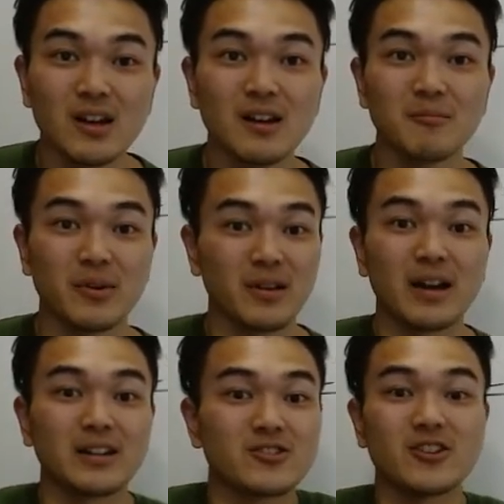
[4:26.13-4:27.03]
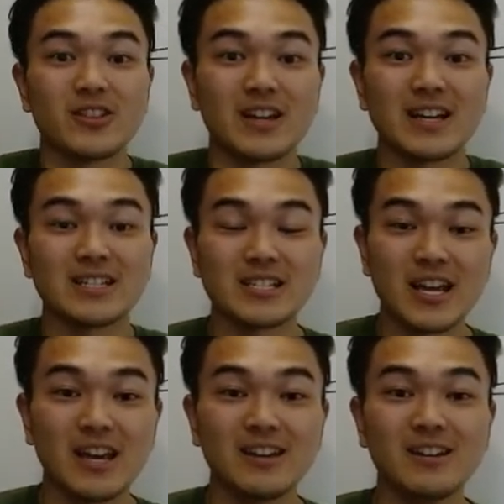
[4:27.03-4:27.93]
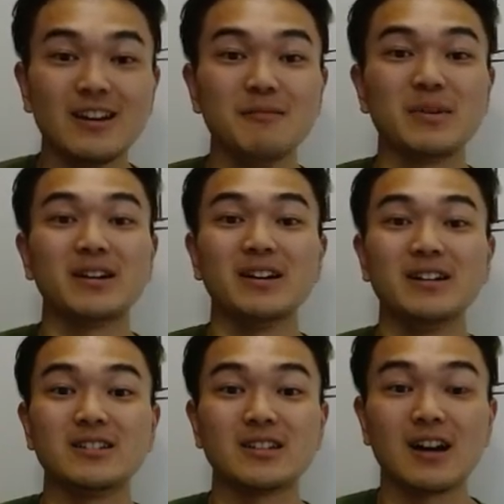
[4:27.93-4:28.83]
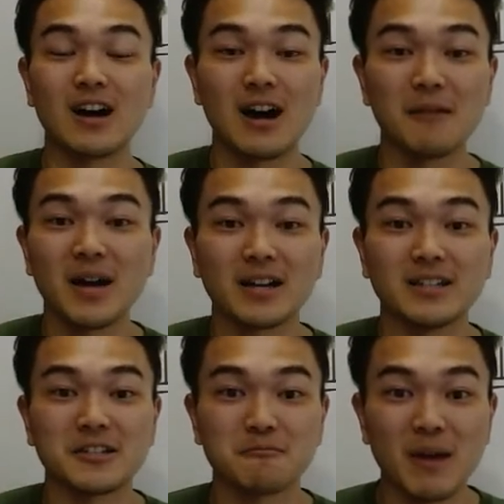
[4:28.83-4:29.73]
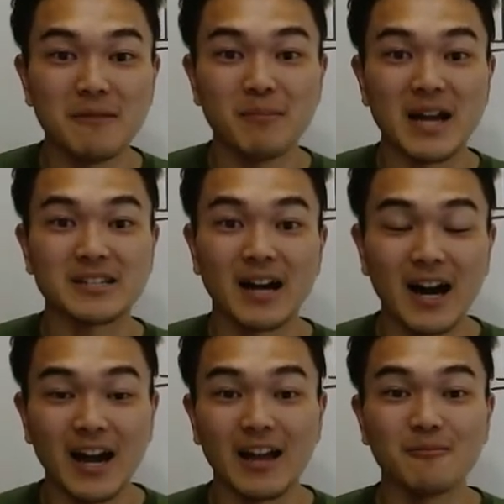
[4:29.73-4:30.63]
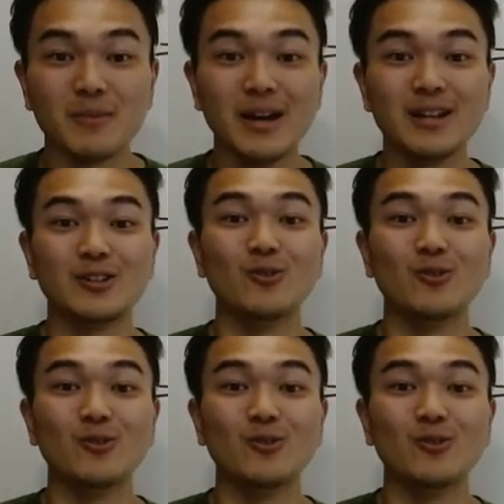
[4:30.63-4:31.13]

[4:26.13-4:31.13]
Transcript: But, like, there's nothing I can say, because I'm not going to spend my time to